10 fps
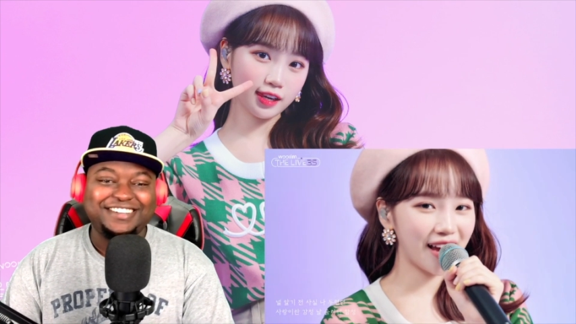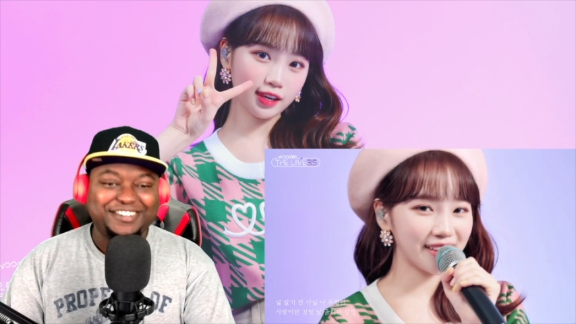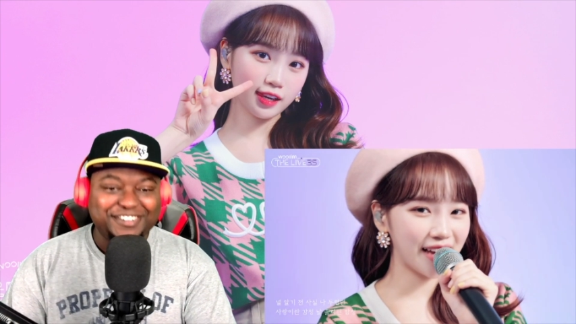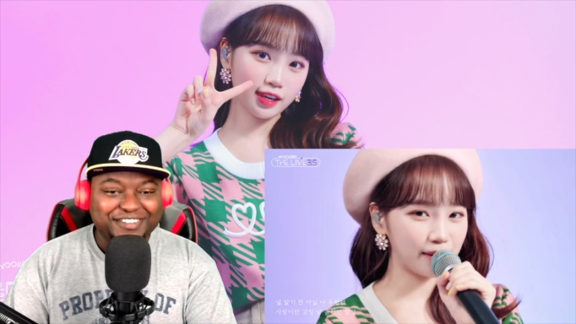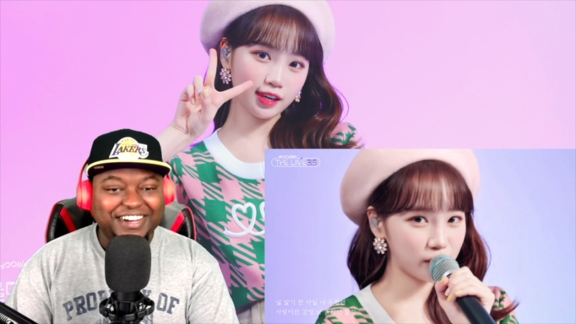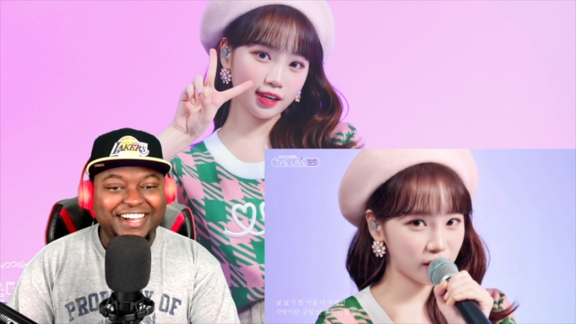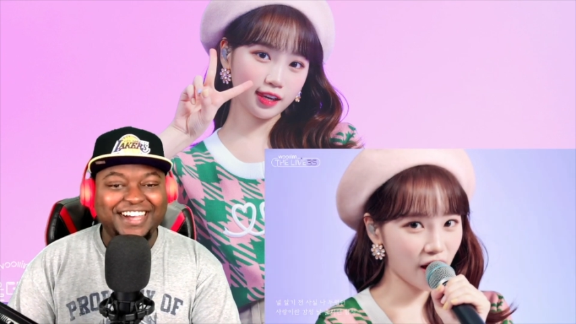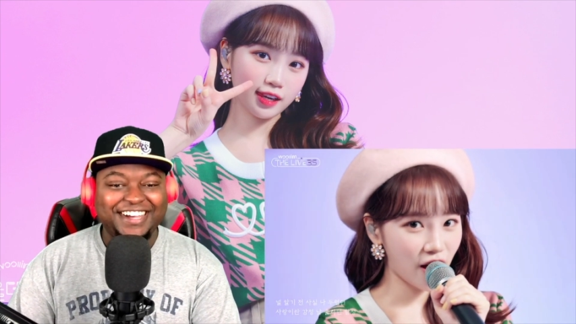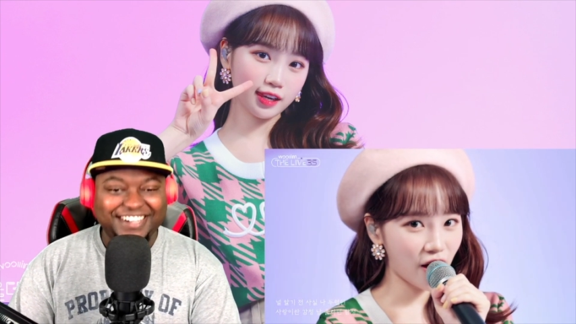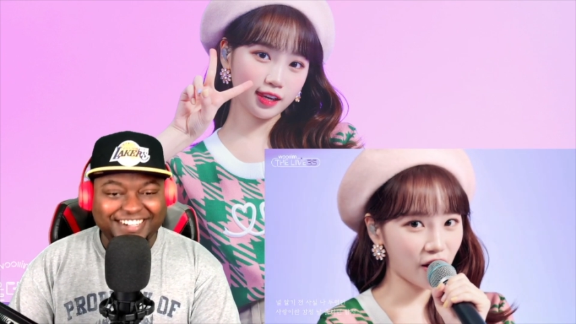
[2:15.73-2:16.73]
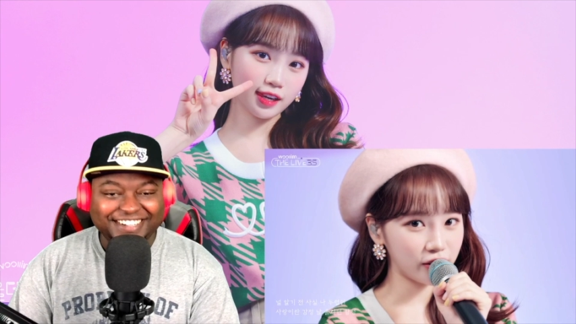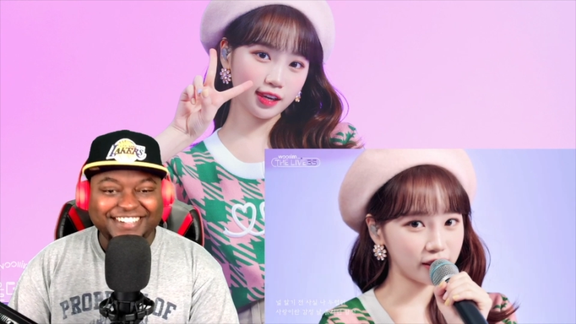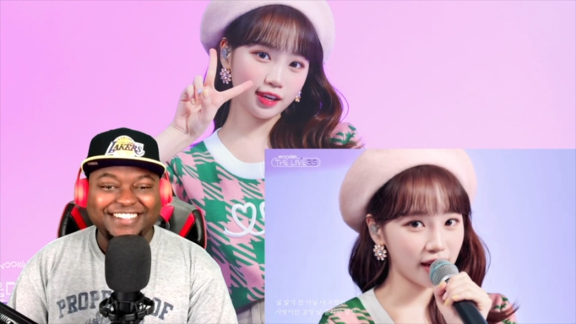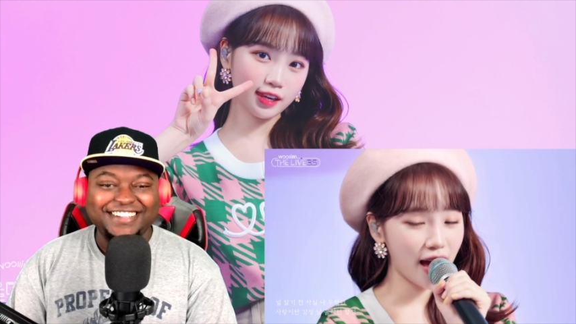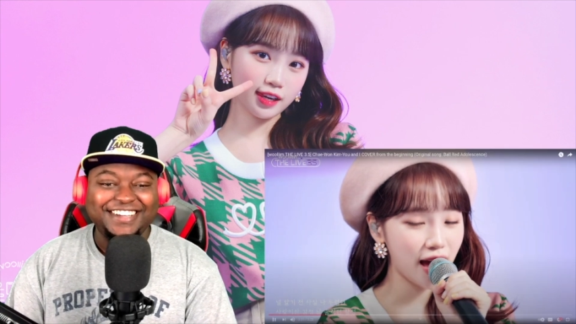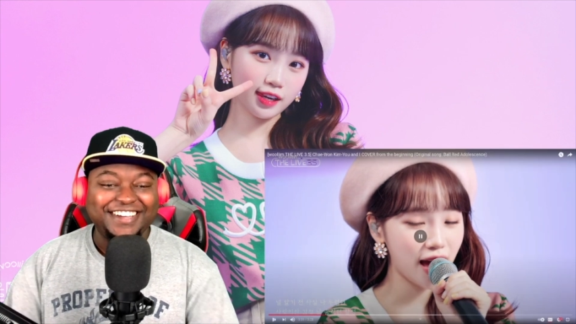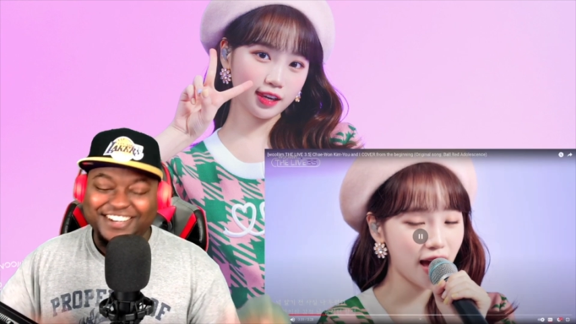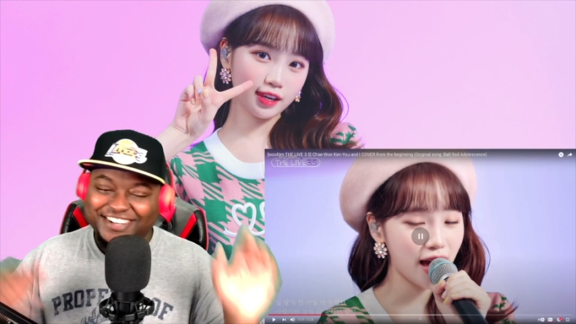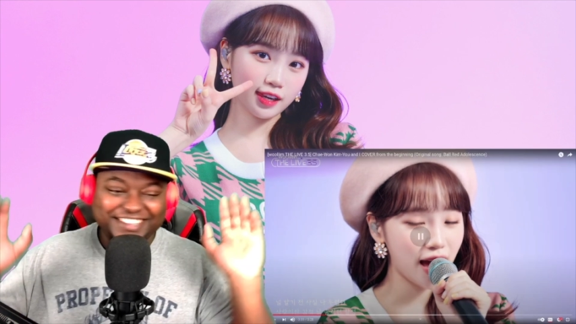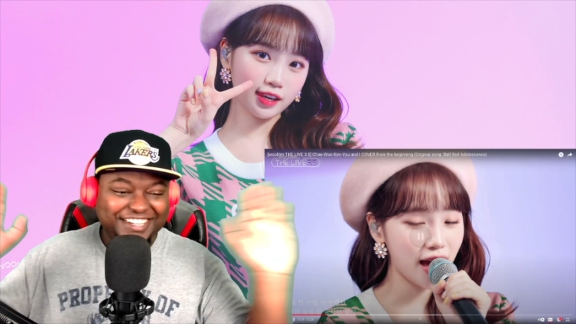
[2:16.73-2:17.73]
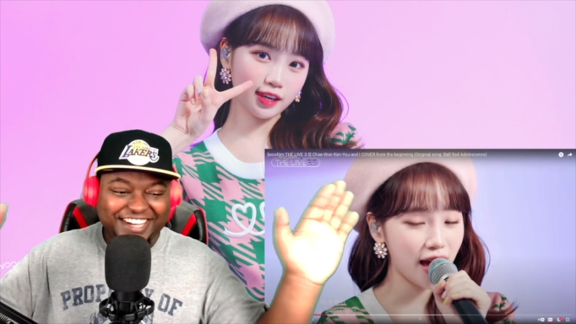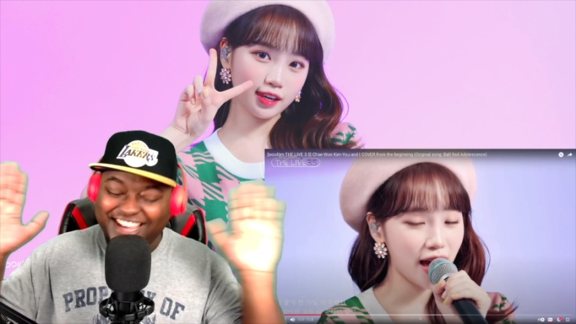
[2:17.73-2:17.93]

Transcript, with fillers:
Speaker 1: Oh, wow. Hola.